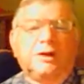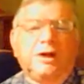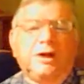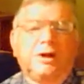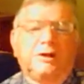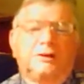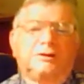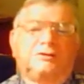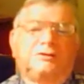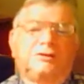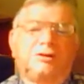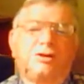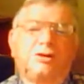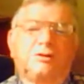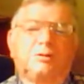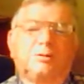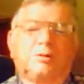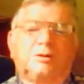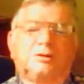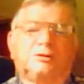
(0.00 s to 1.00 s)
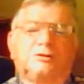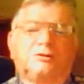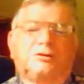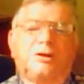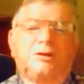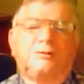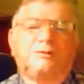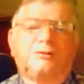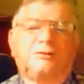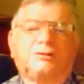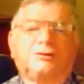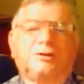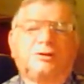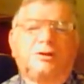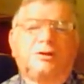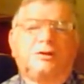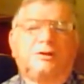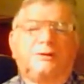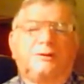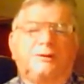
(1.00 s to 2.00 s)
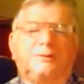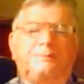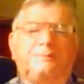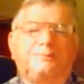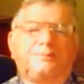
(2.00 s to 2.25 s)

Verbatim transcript: And you know what Stephen said?